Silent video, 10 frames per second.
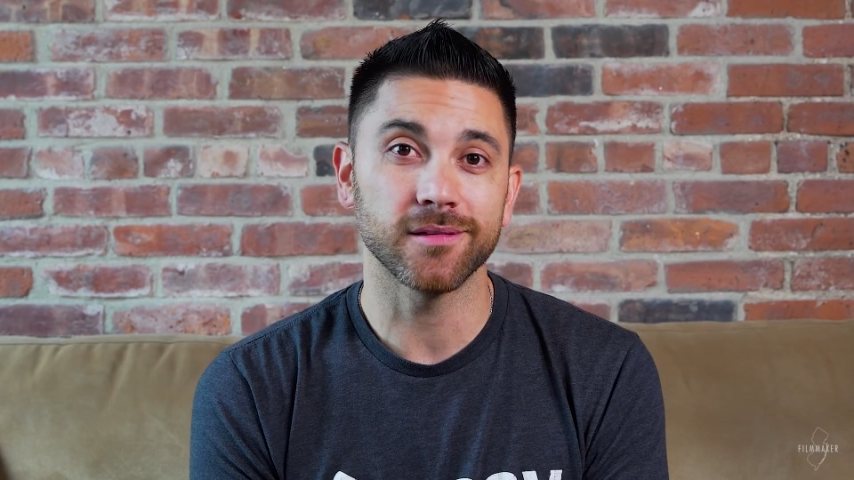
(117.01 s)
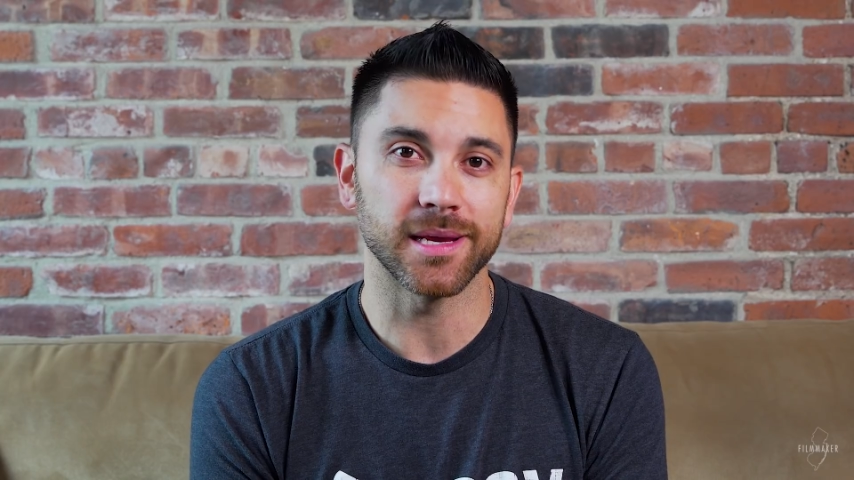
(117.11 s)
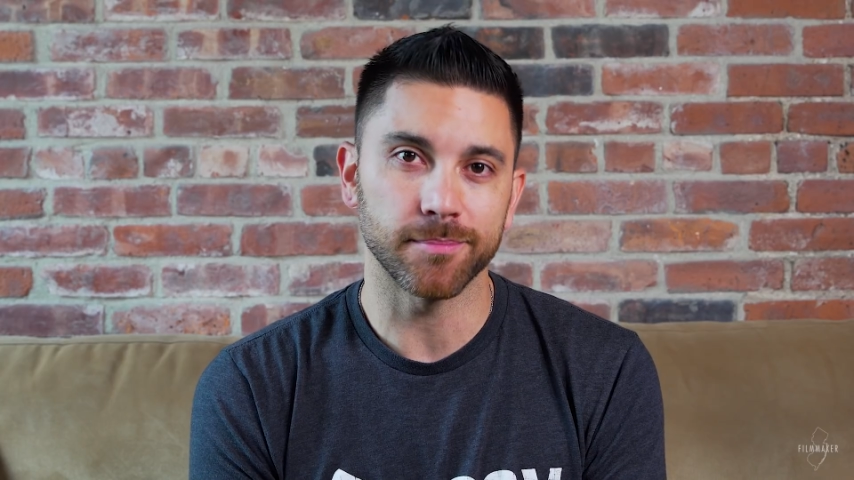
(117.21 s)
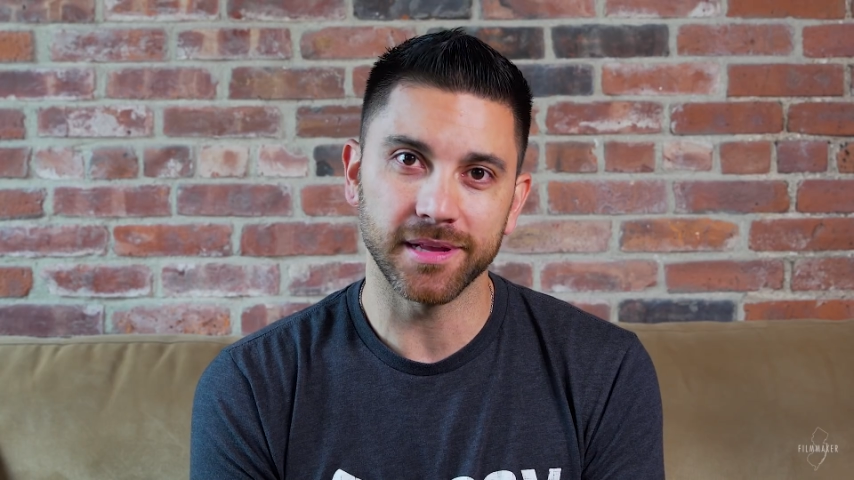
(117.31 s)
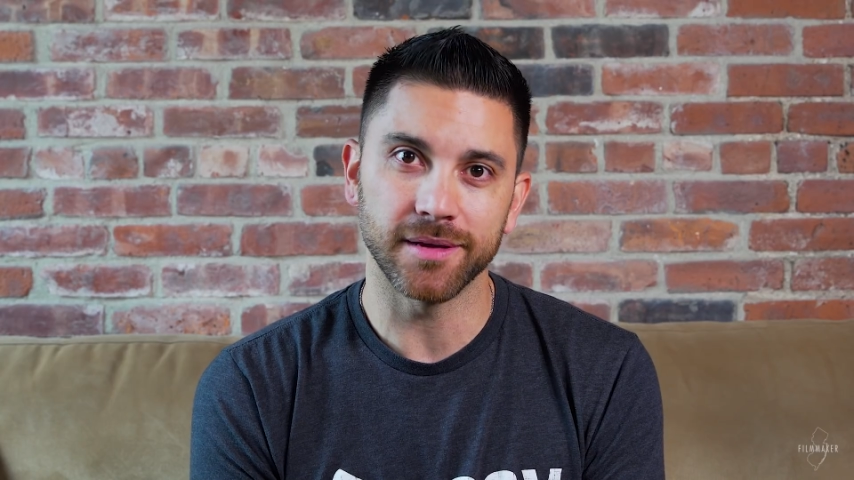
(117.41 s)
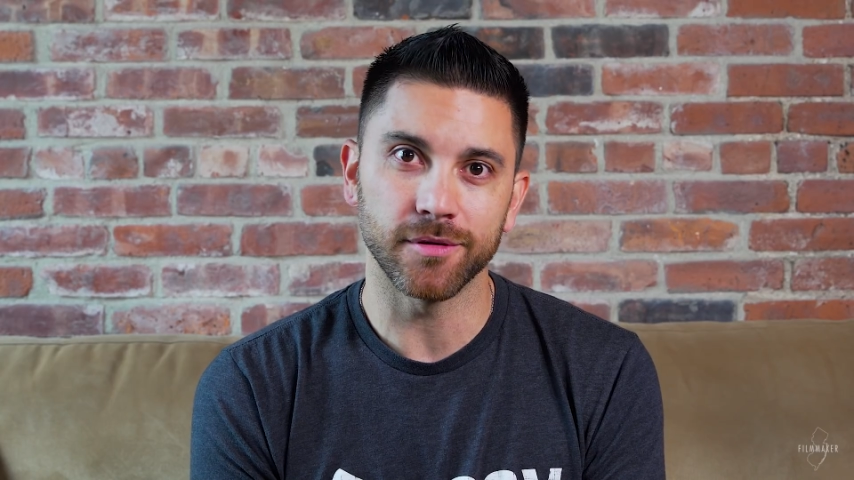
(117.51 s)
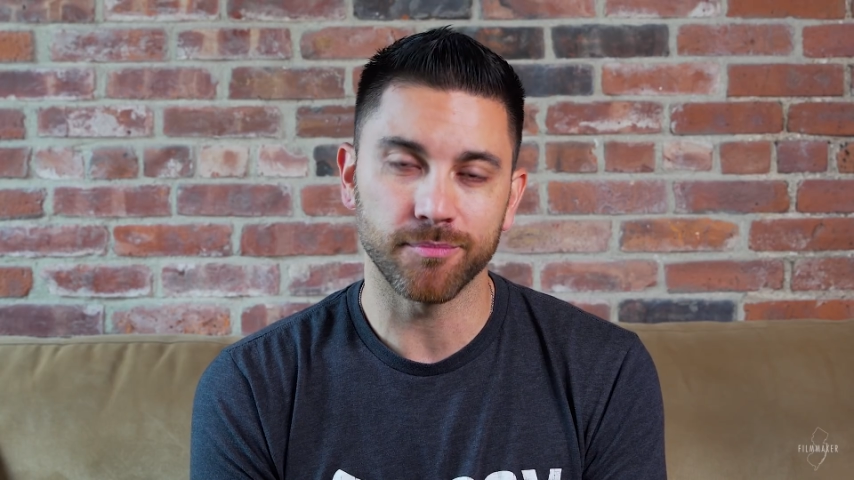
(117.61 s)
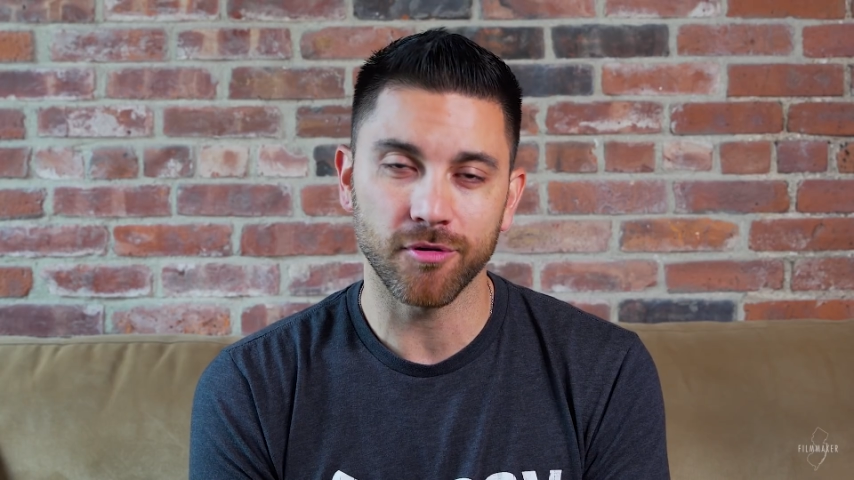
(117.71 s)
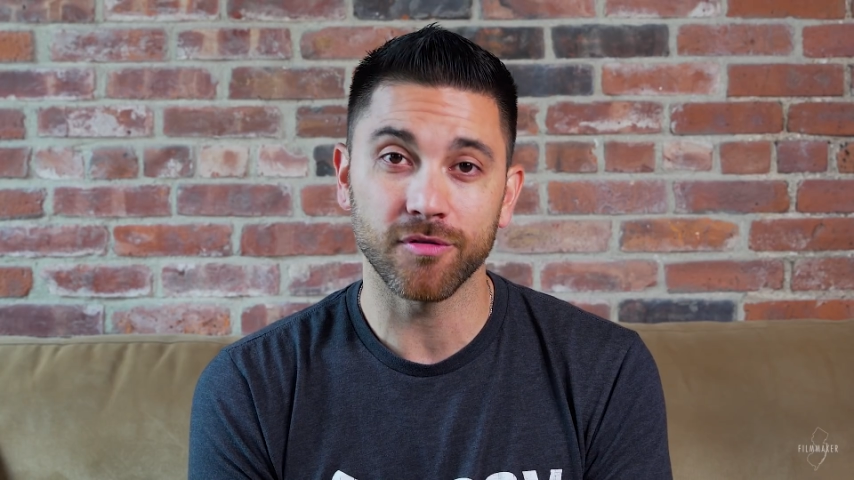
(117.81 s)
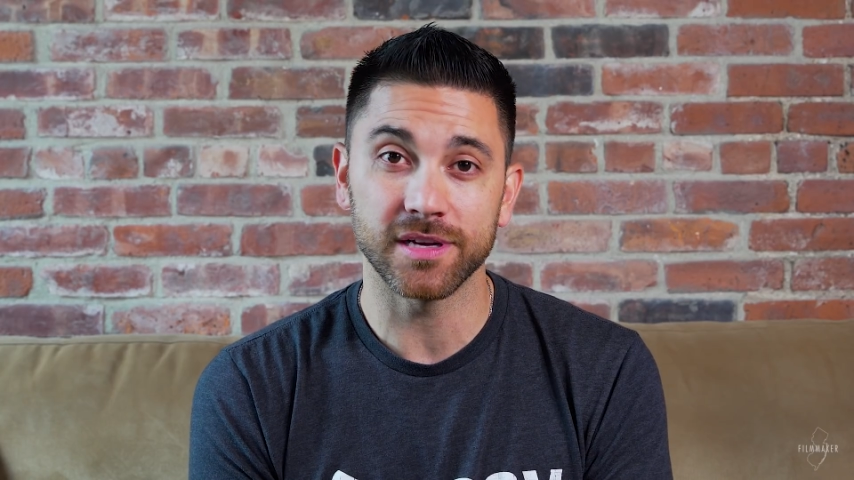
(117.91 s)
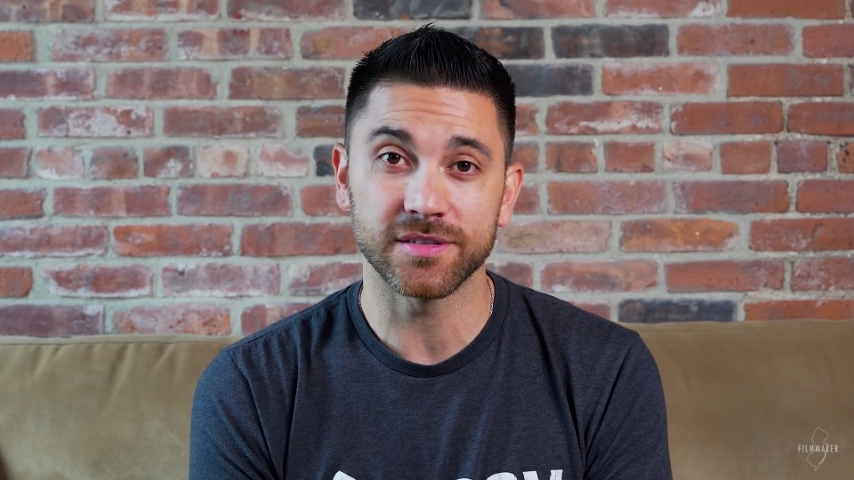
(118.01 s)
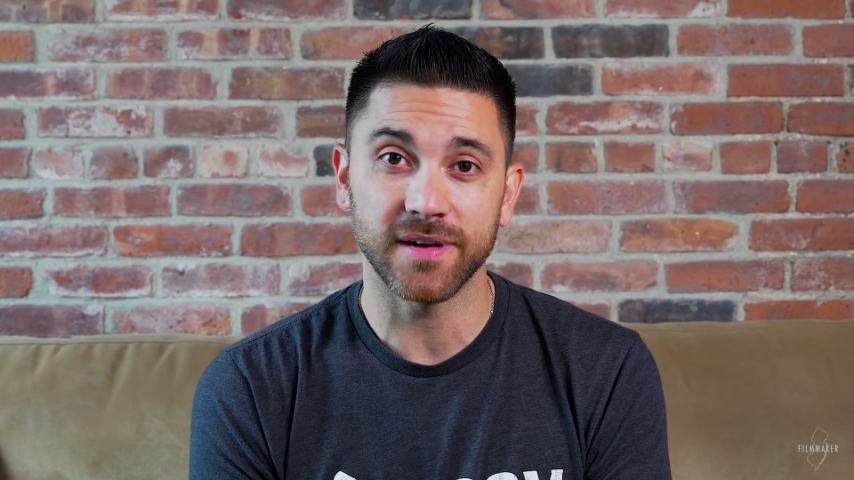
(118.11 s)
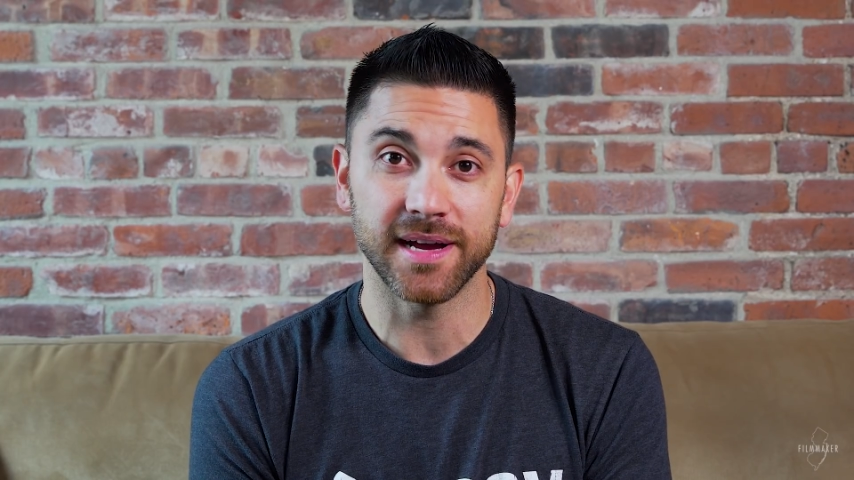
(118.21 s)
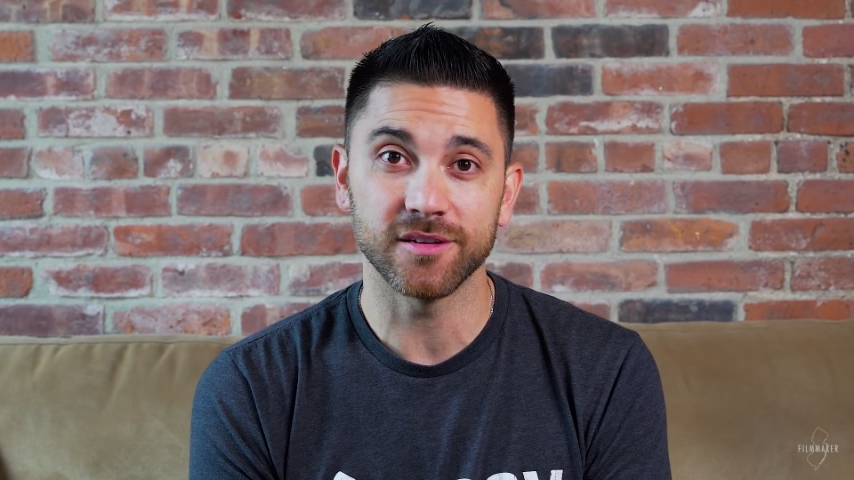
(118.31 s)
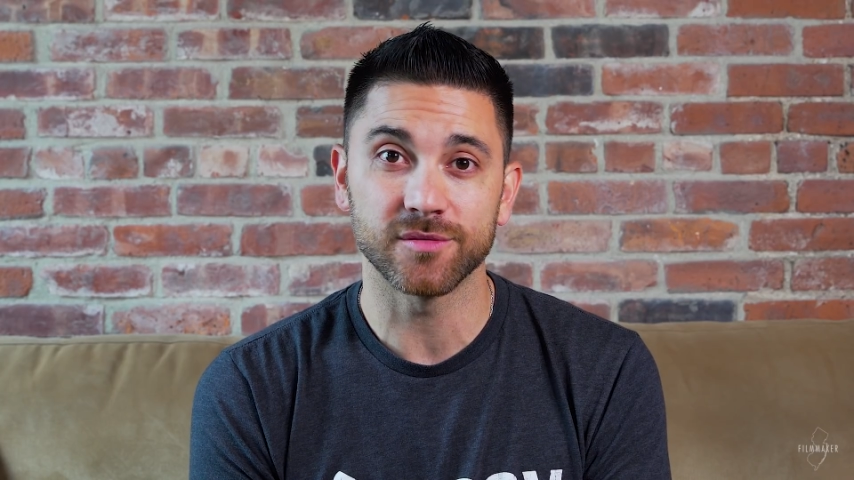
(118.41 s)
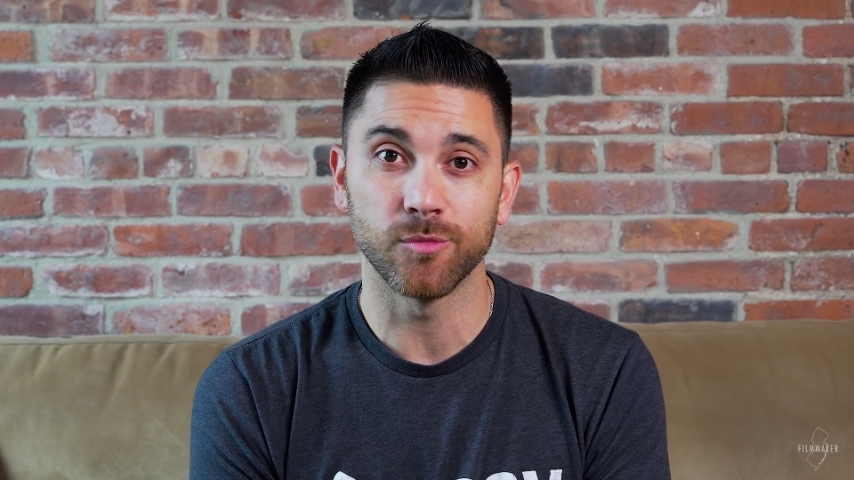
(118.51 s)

like play with ProRes files